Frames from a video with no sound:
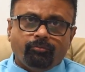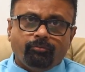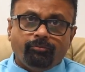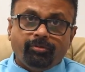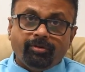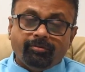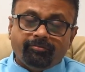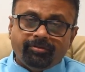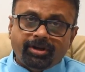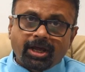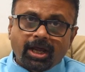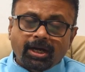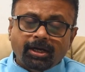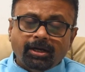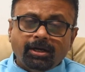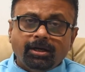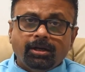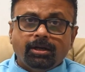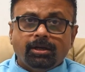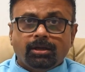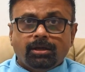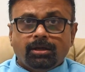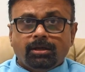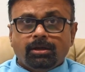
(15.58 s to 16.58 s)
We have
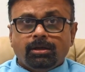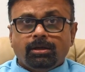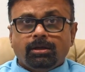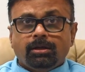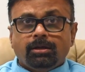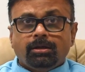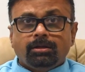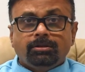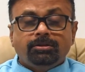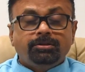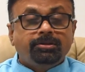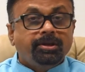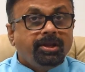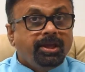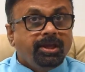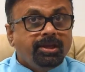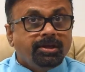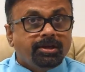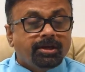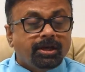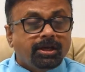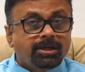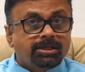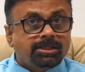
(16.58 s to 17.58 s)
done 3
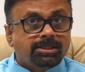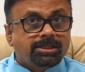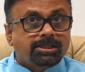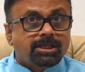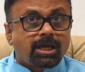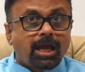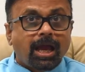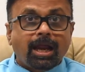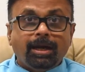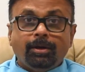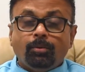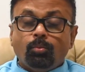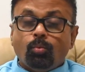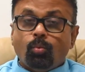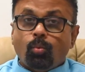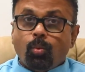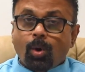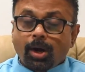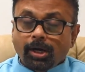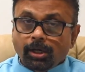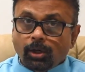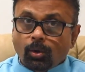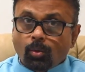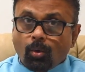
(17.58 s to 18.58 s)
years and
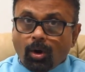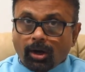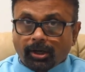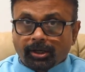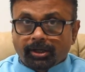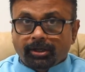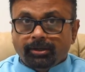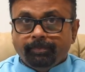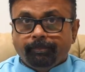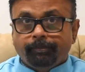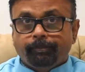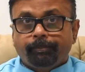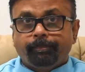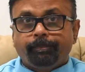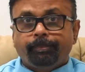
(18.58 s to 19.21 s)
1 quarter.